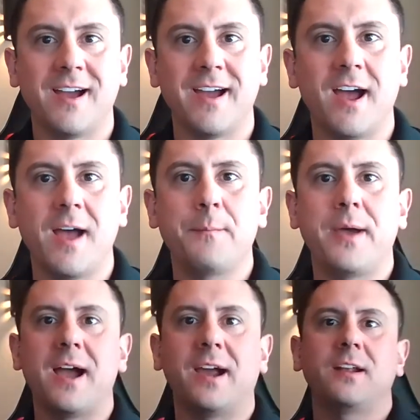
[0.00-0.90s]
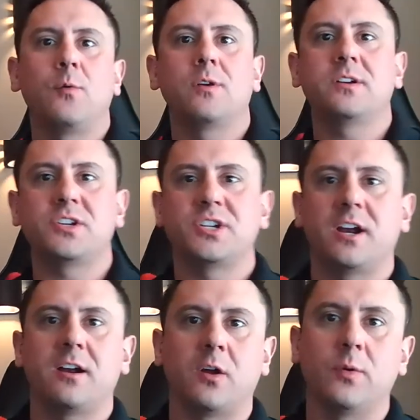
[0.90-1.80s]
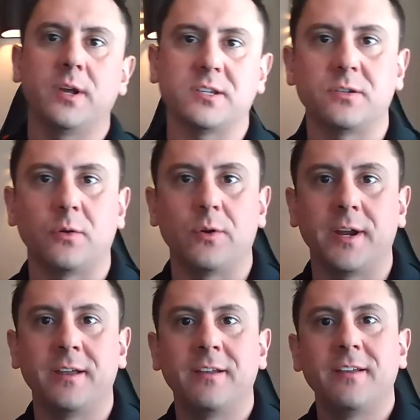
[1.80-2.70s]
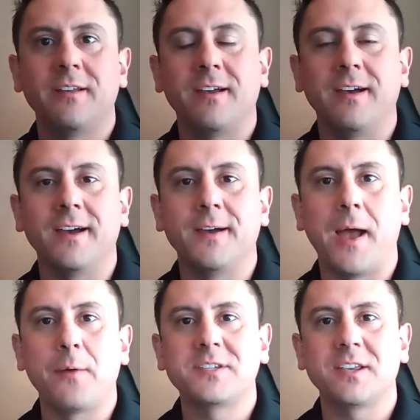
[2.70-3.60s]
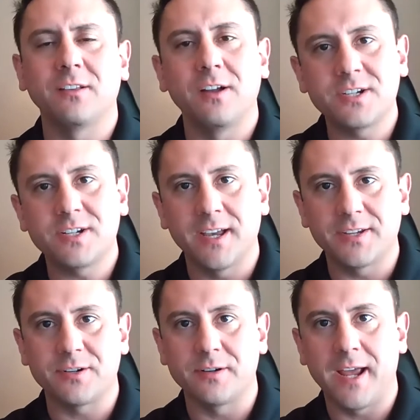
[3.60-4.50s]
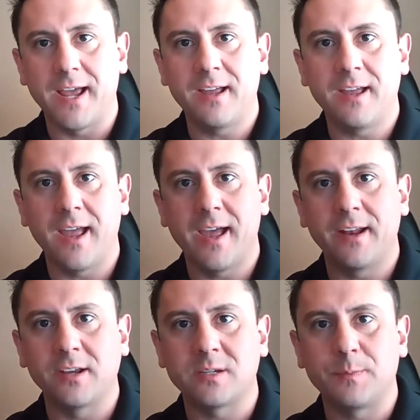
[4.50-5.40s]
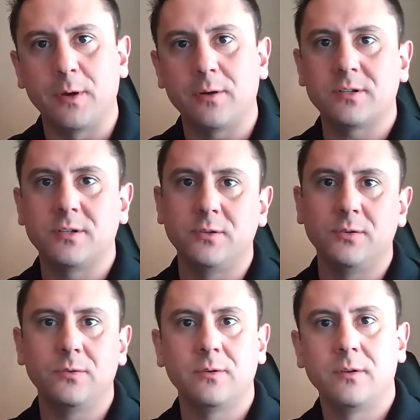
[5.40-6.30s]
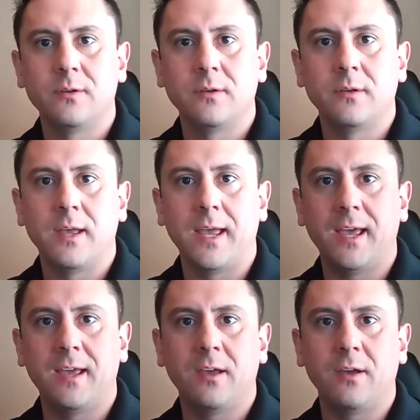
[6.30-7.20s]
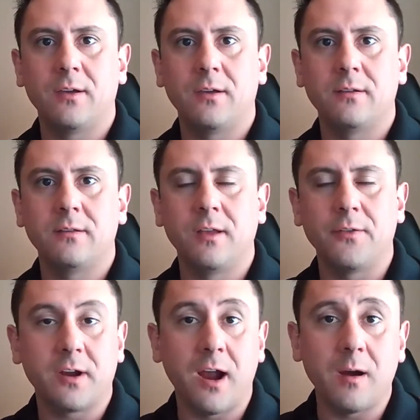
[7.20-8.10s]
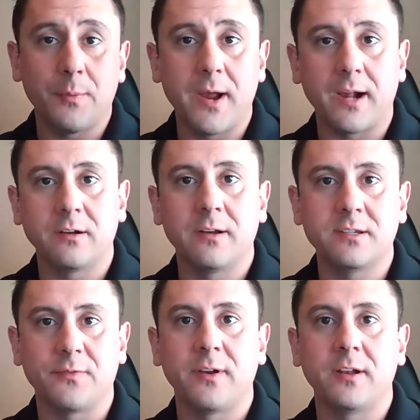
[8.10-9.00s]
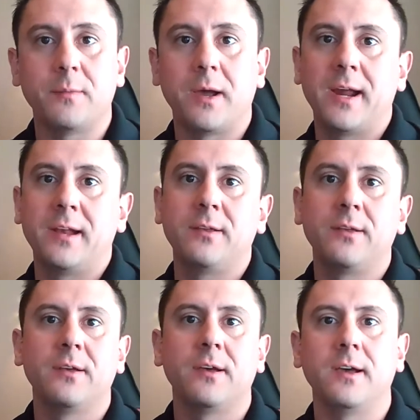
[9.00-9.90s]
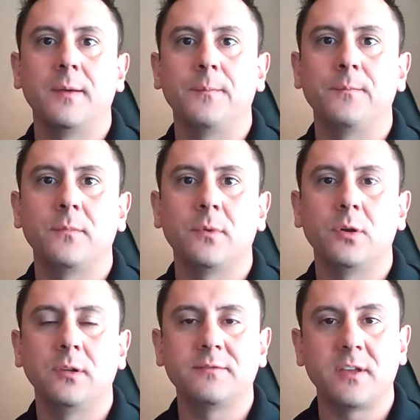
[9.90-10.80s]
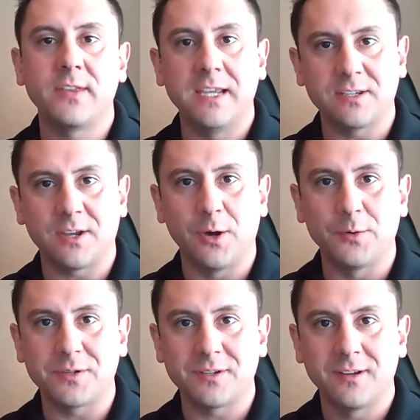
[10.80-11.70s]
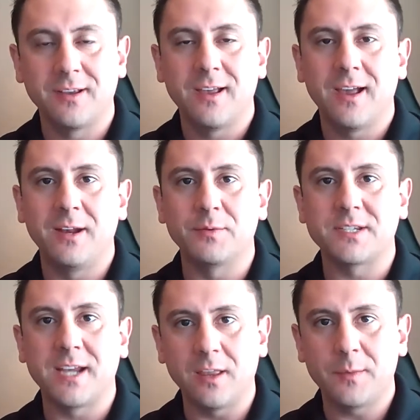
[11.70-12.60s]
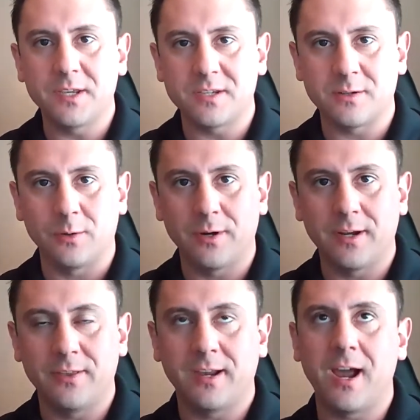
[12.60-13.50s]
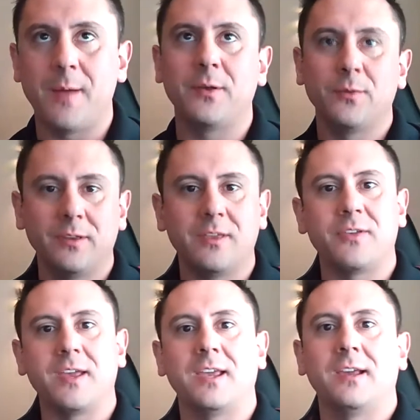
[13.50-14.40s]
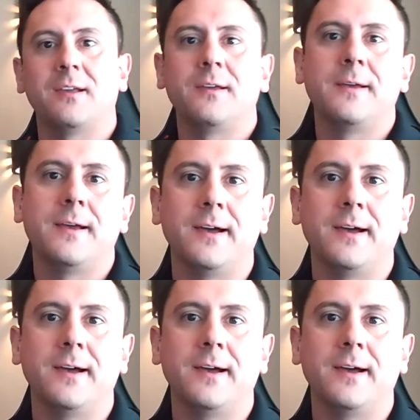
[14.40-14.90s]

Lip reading: Hi, I'm back and I wanted to share a quick story. I was at lunch yesterday and I spoke to a, another chiropractor. He's a friend of mine who lives on the East Coast. And he was telling me a story that got me really thinking.